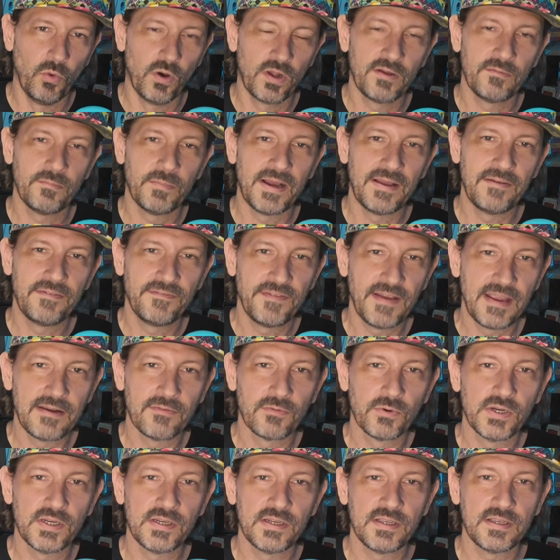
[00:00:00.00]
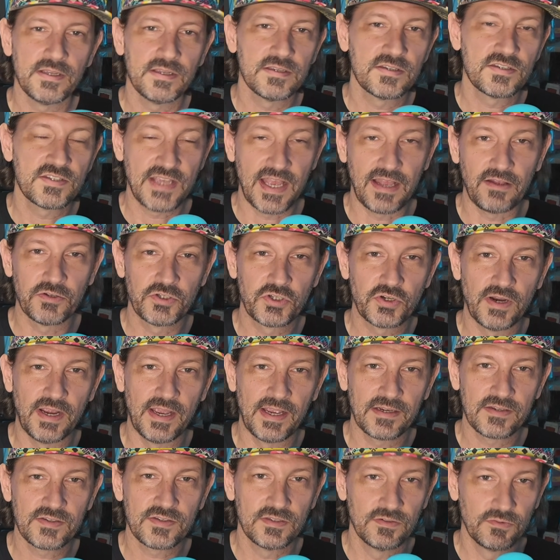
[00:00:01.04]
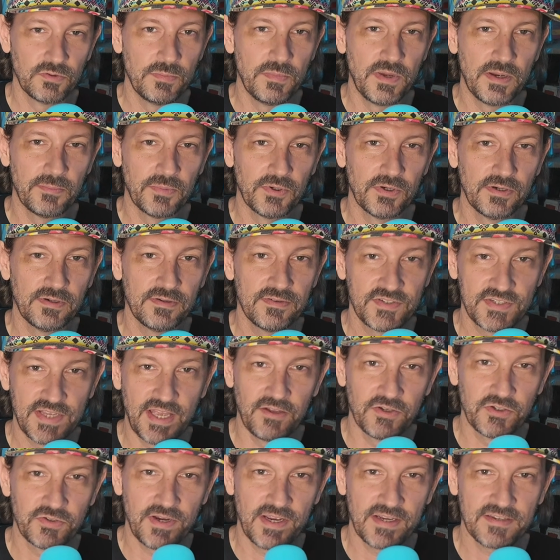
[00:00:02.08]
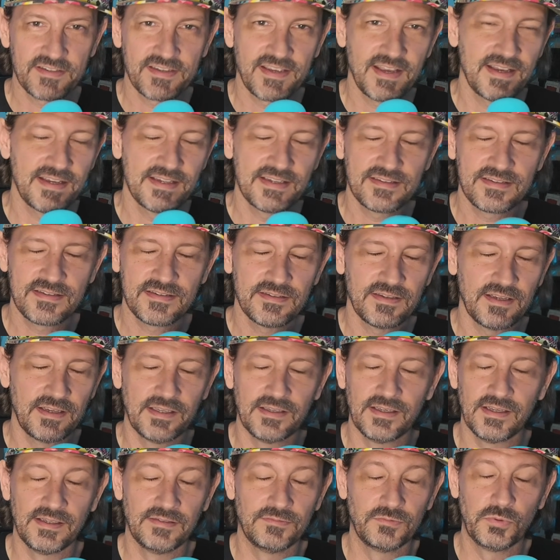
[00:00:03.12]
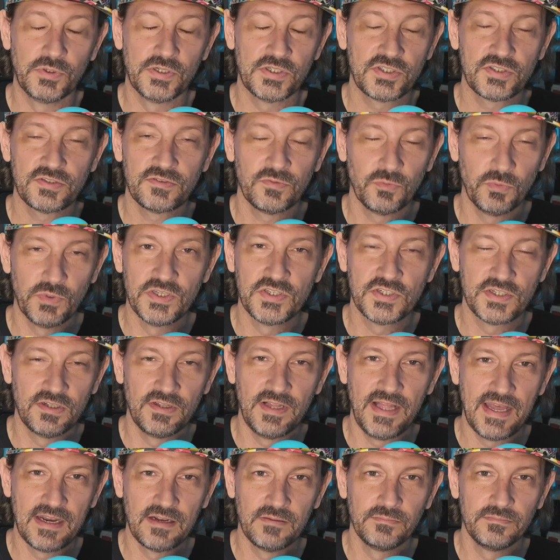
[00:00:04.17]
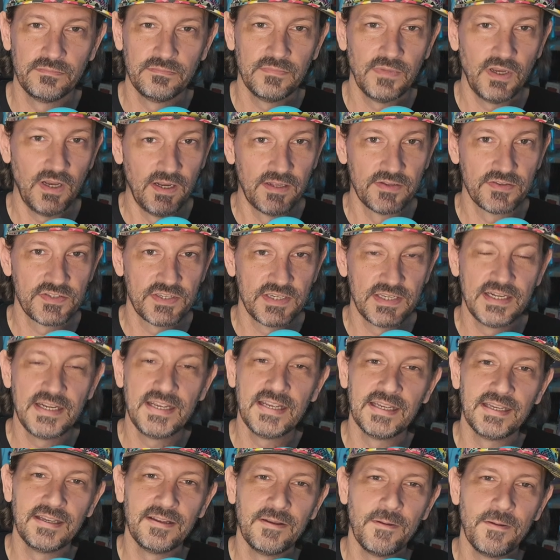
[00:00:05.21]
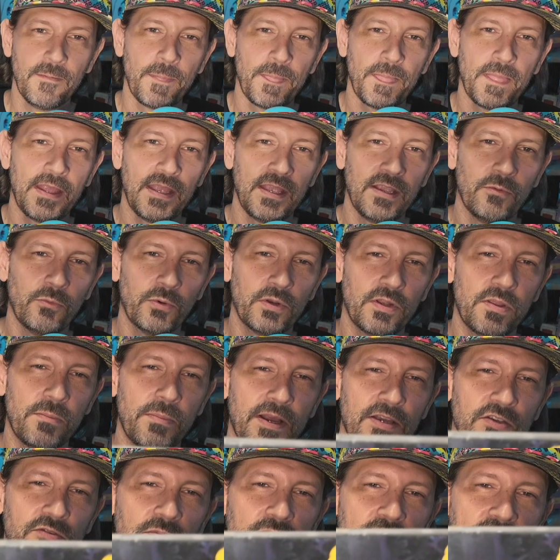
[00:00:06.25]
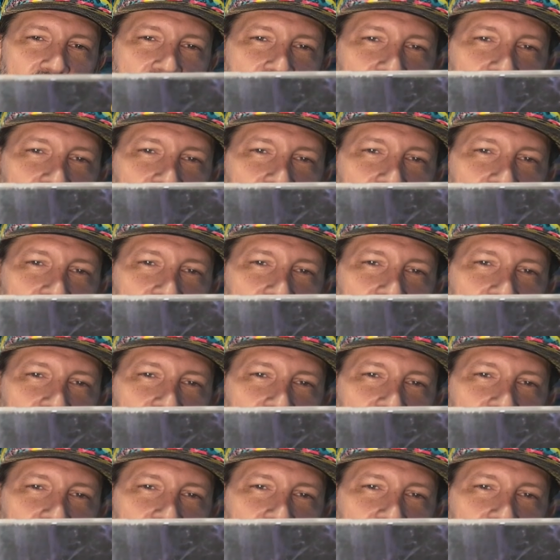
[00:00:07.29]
One of my favorite soundtracks, and remember soundtracks, guys. I wish we still had them on CD. One of the best